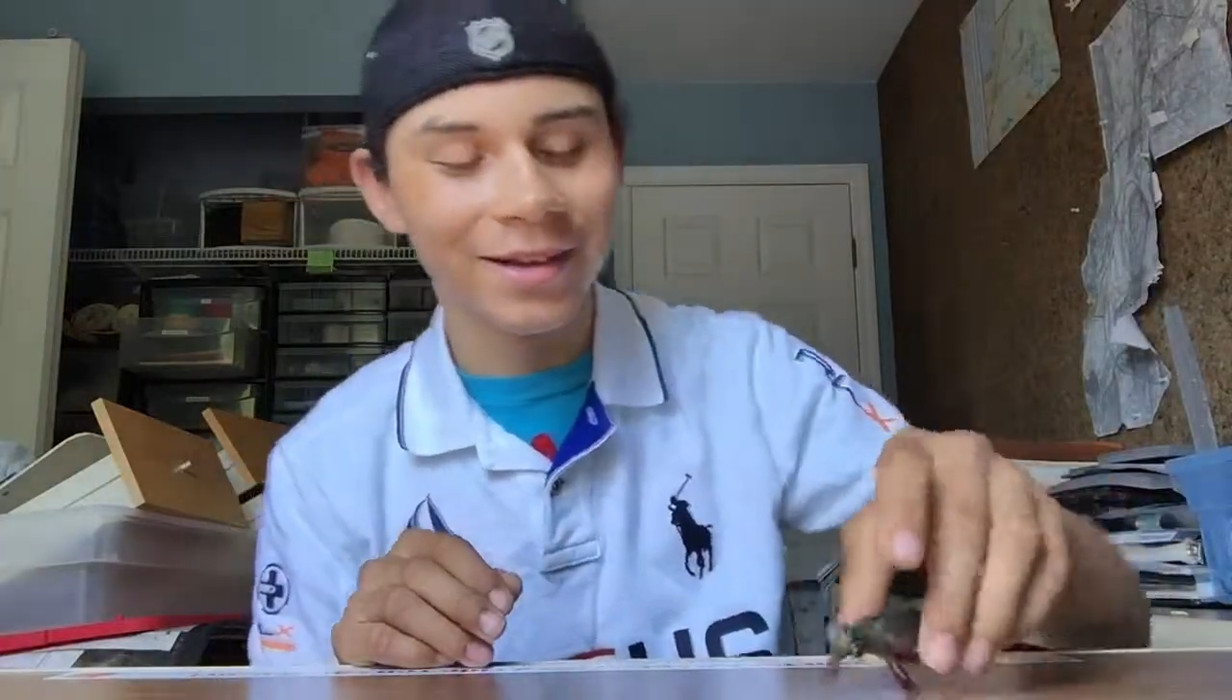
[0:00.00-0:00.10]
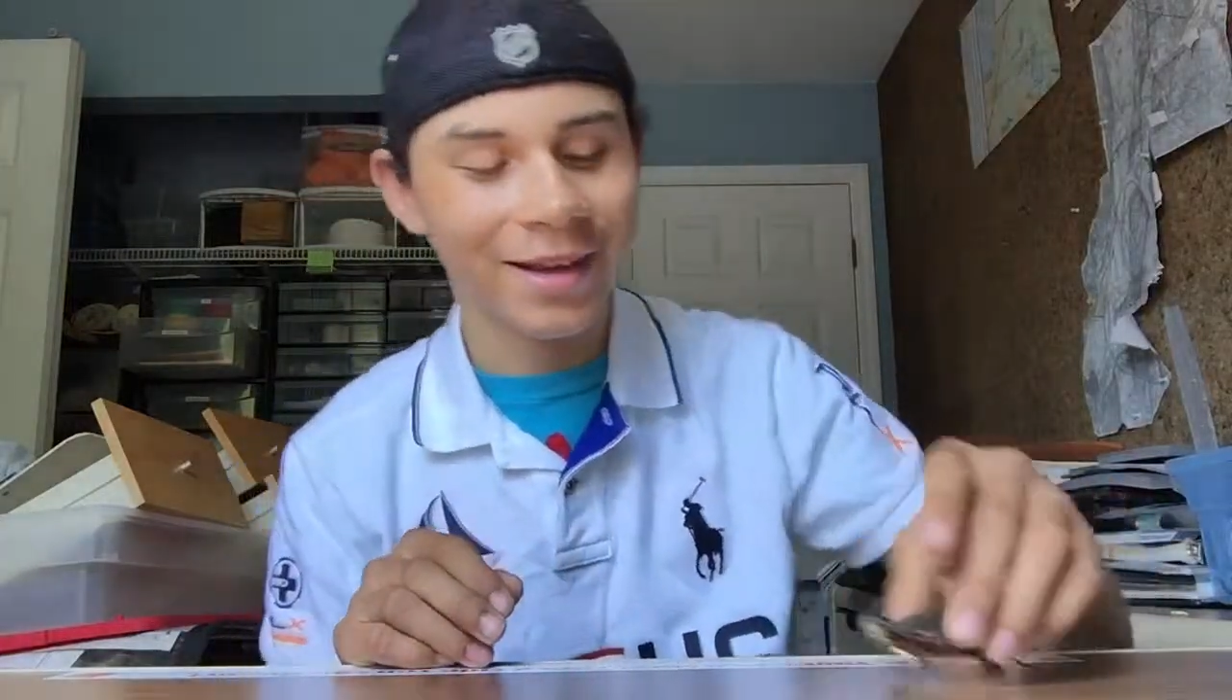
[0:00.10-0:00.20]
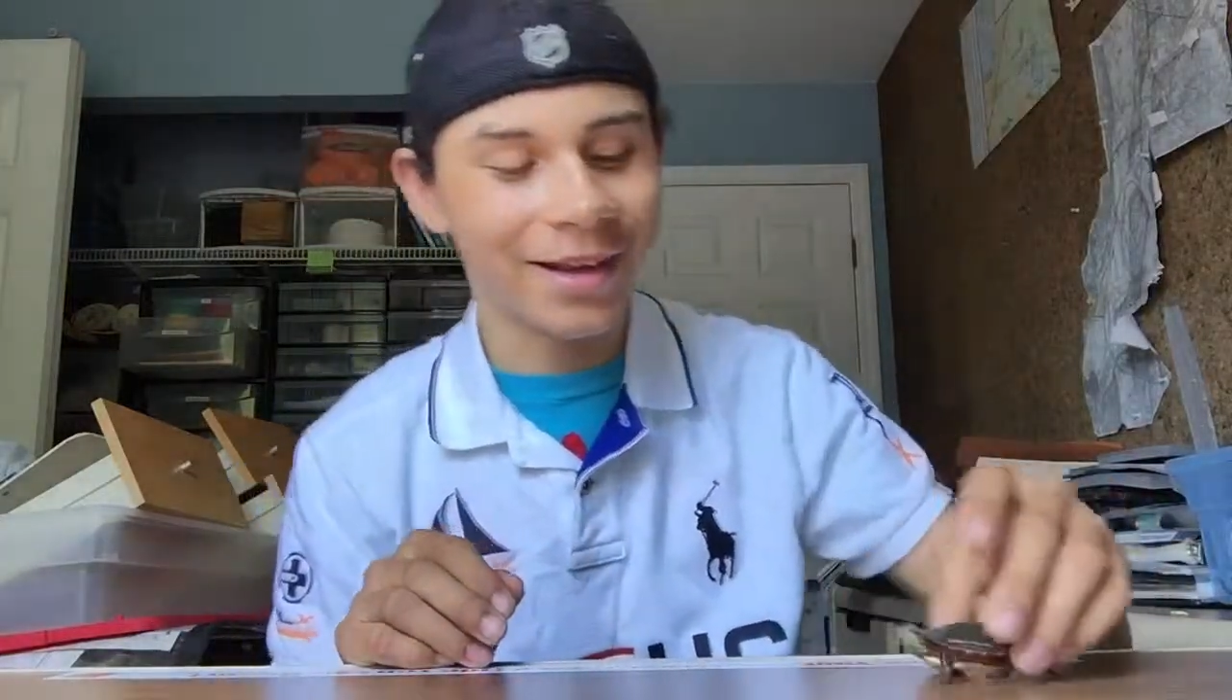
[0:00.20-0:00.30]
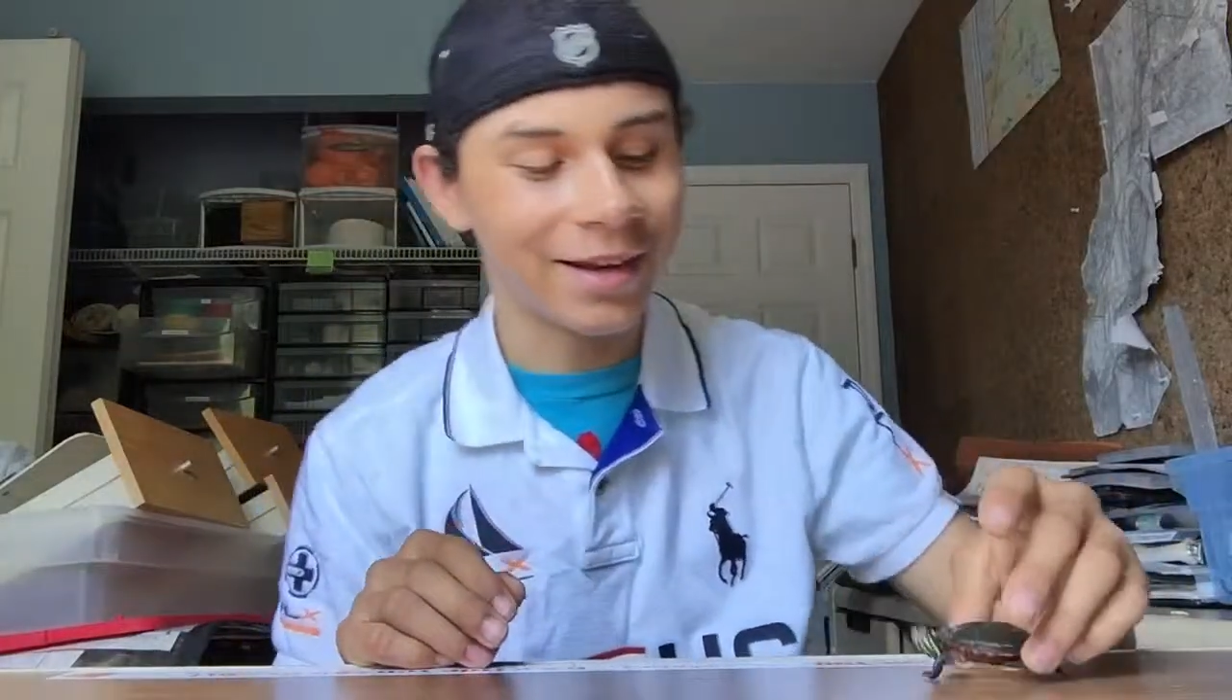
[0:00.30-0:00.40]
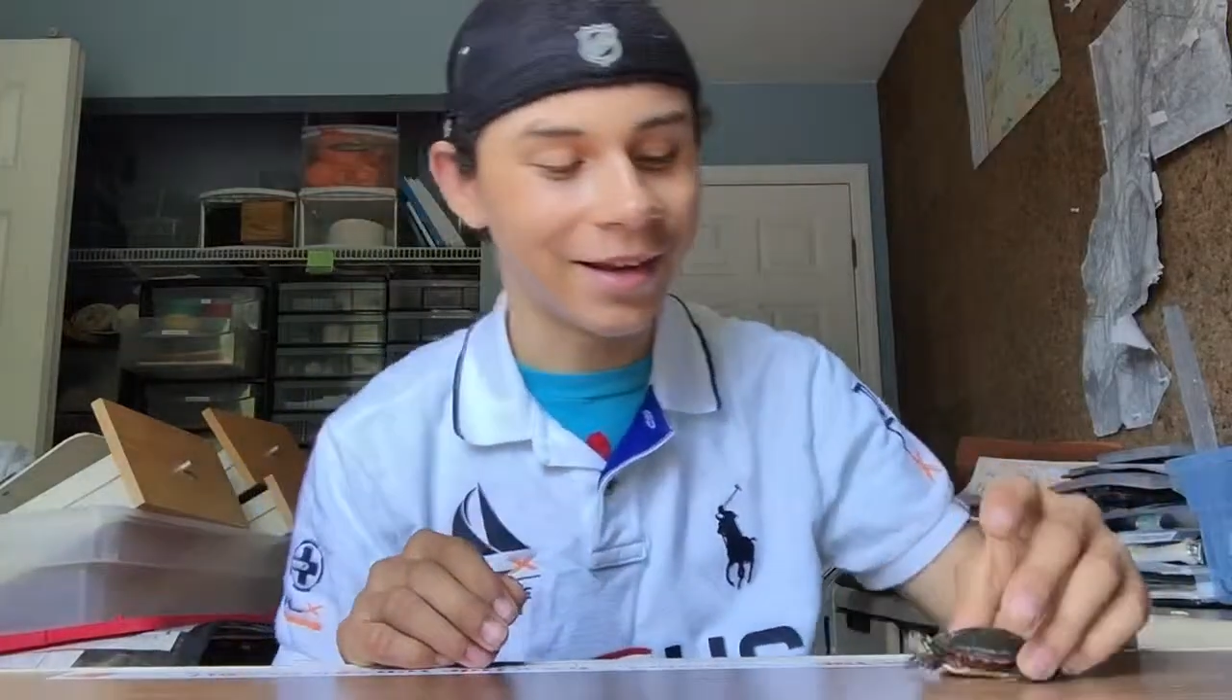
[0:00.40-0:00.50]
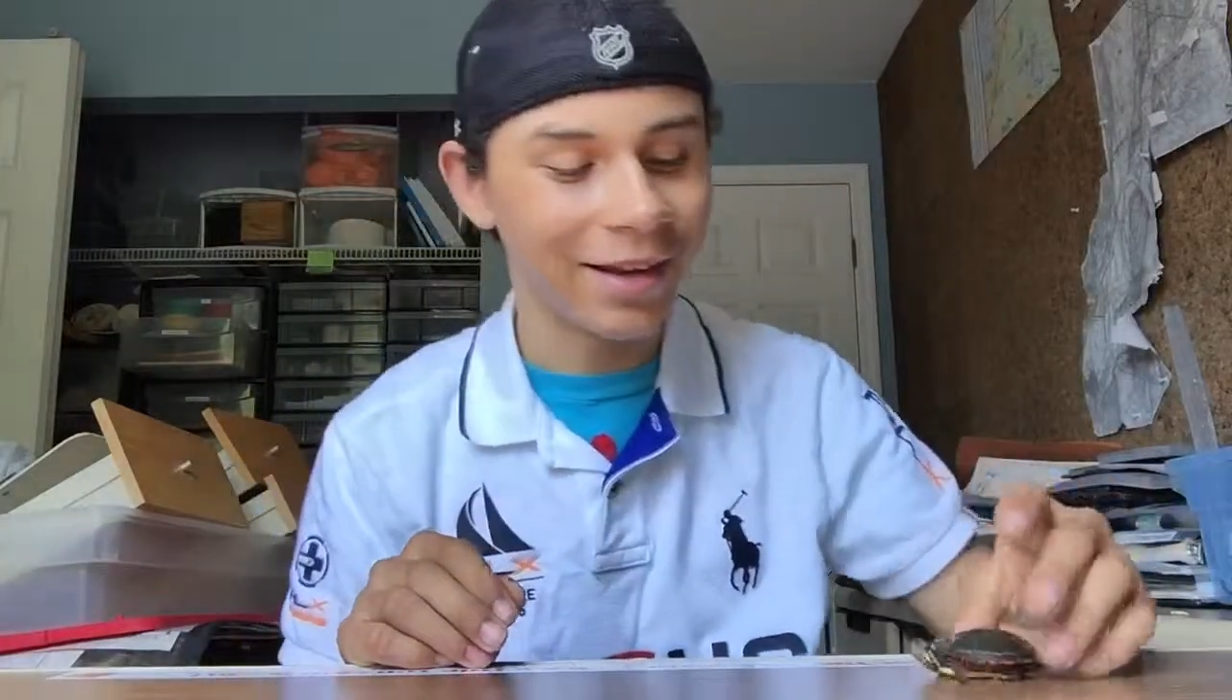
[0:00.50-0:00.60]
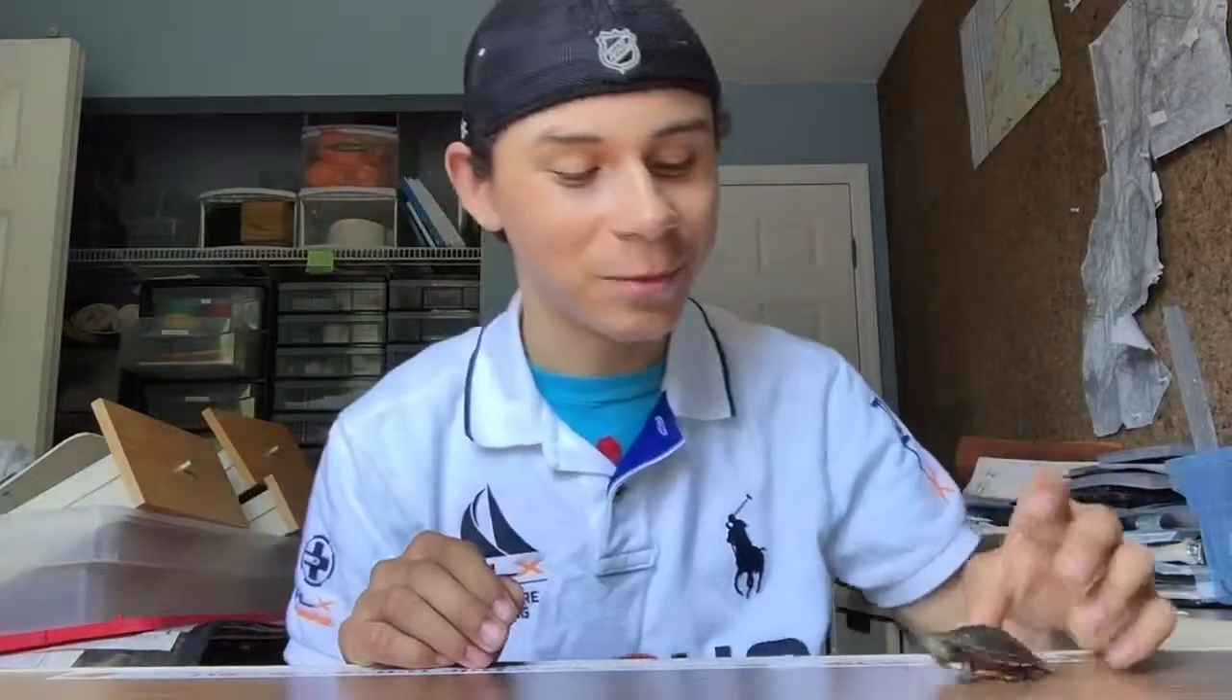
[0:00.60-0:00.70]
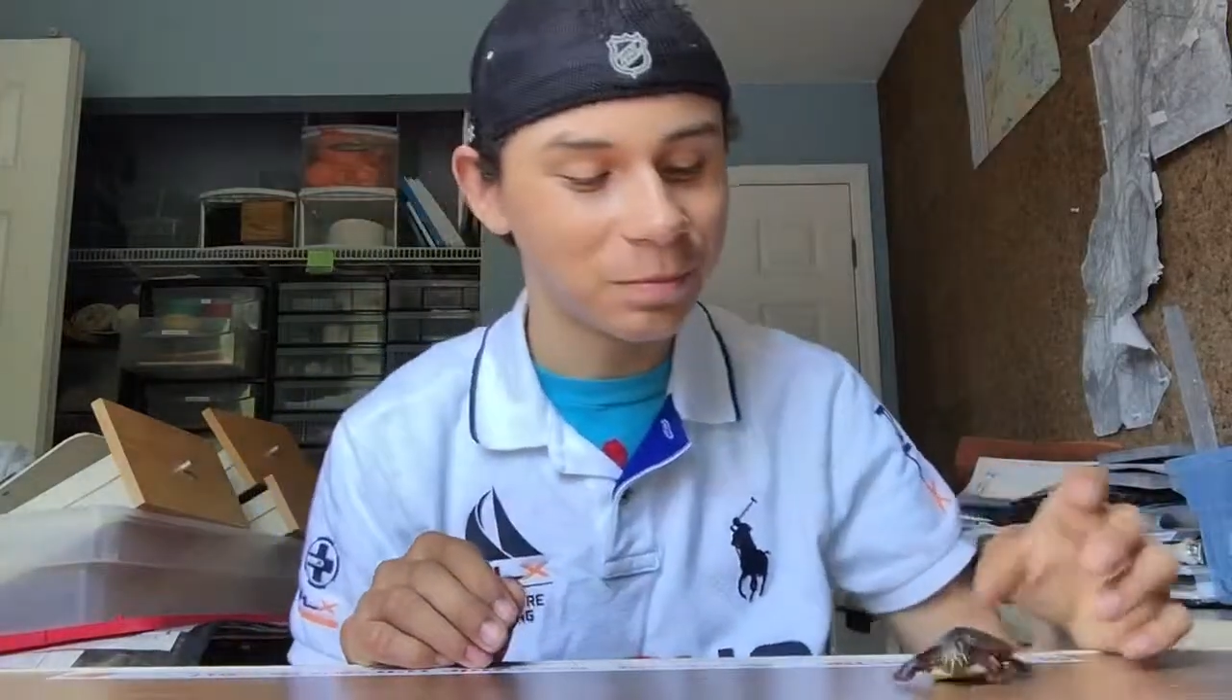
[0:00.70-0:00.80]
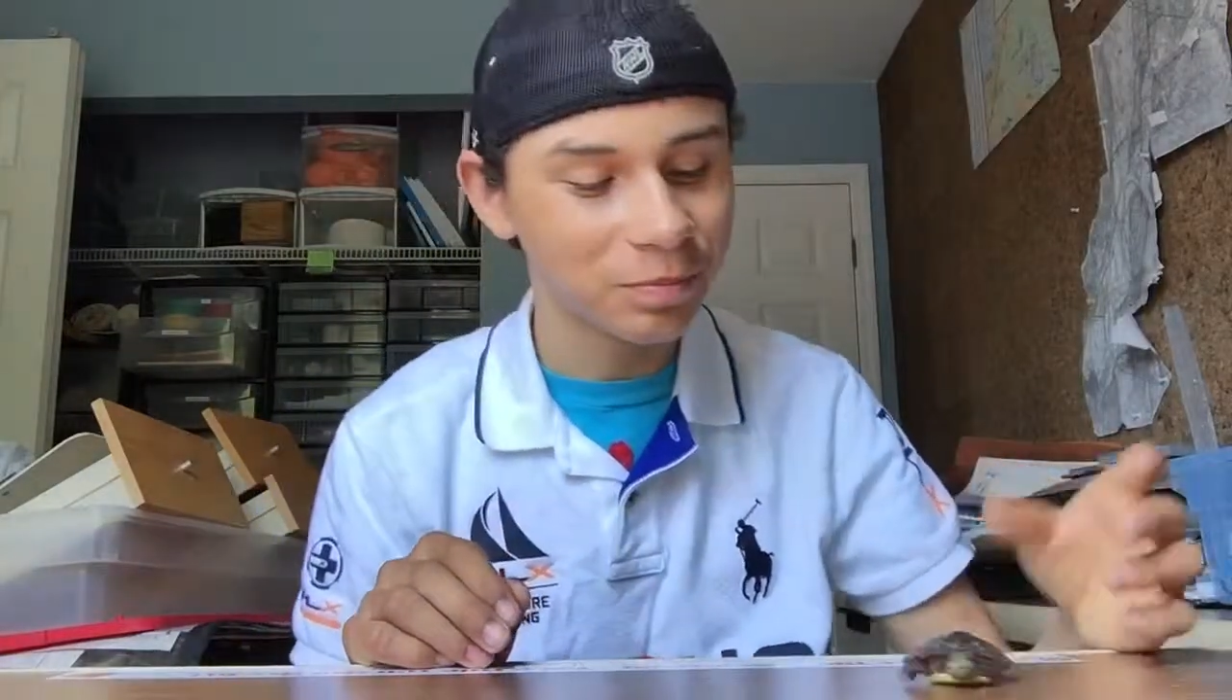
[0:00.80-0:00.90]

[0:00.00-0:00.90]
and I